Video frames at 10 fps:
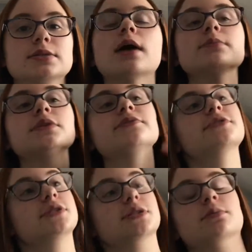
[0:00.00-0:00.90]
I mean,
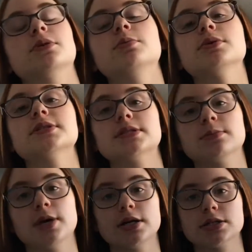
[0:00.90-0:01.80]
for some people it's a
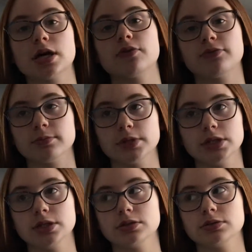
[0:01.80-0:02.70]
simple hairstyle. For
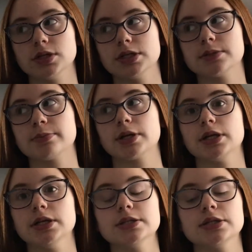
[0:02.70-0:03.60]
me, it's
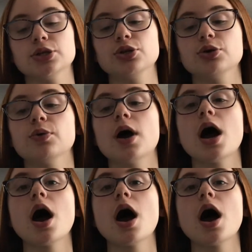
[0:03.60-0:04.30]
pretty easy to do,